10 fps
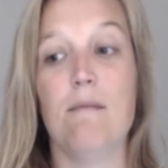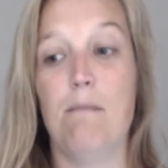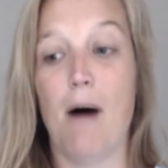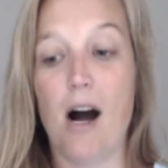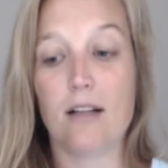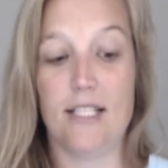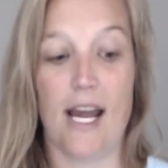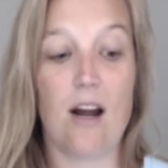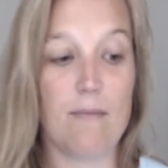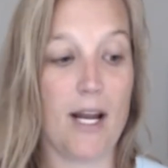bogged
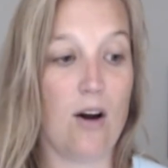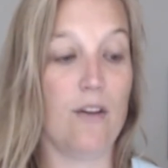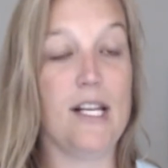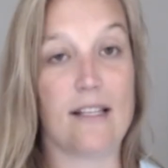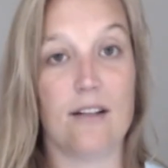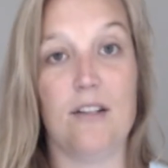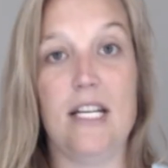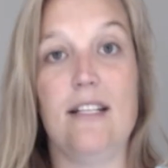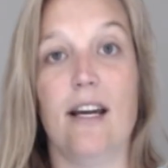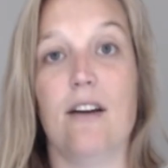down by all these little
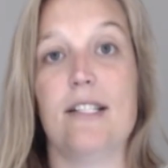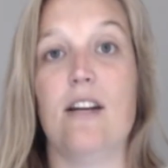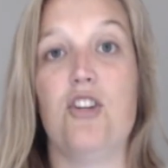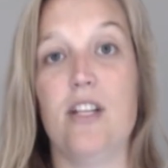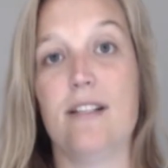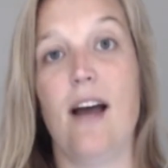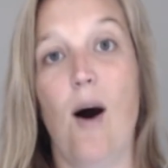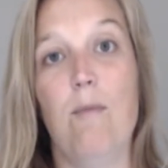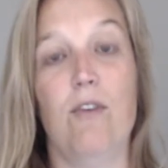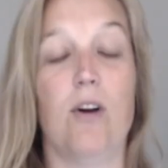details. And she's a
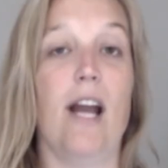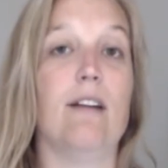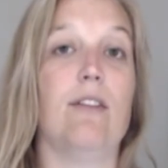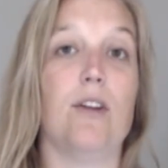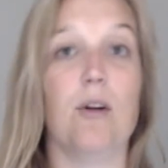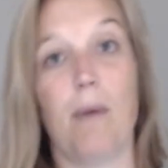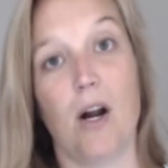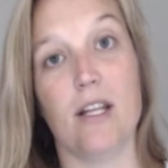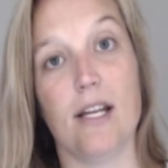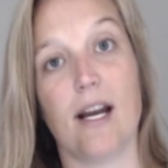helpful kind of third
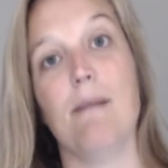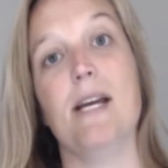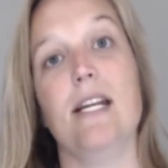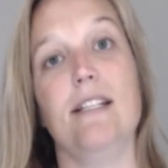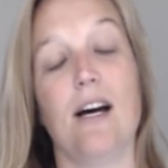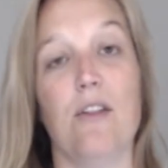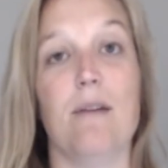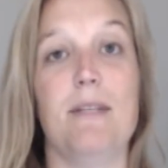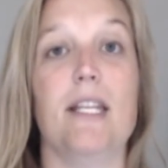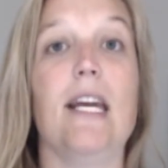party to come in and tell
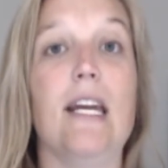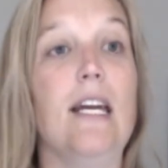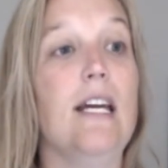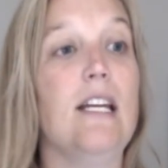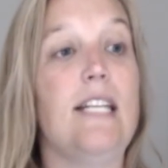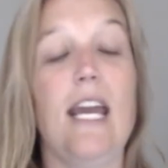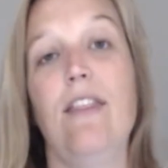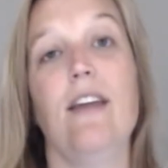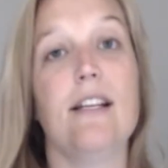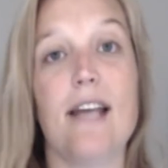them to like take
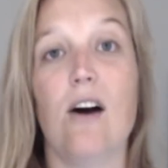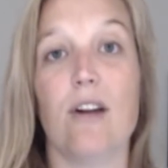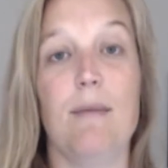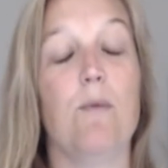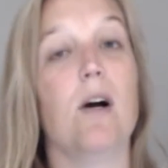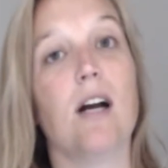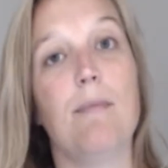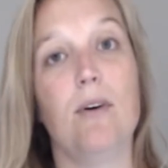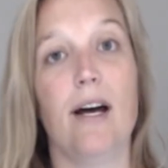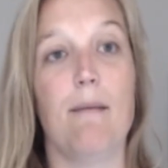things out. I mean, one
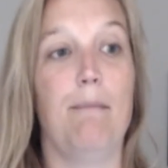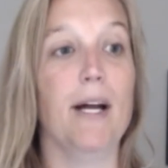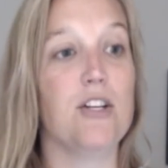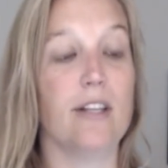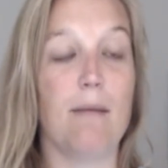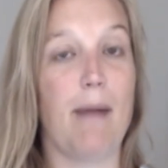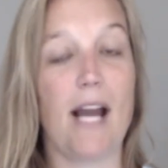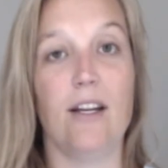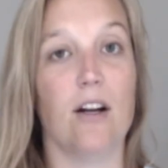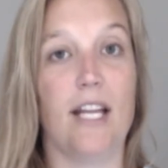couple had a bunch of like
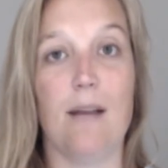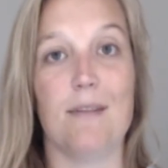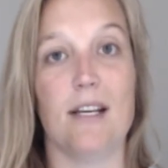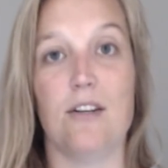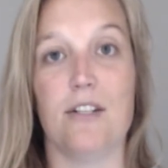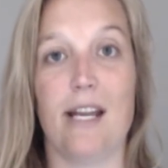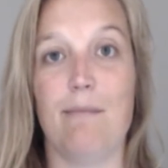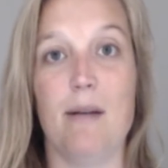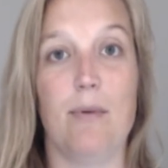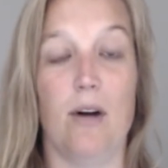backyard games to entertain
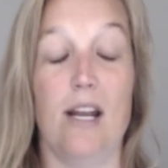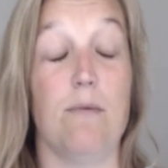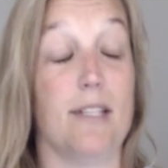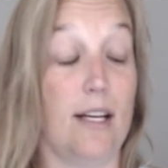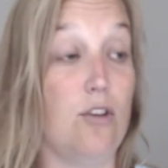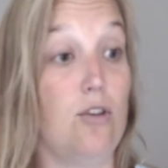people and it was like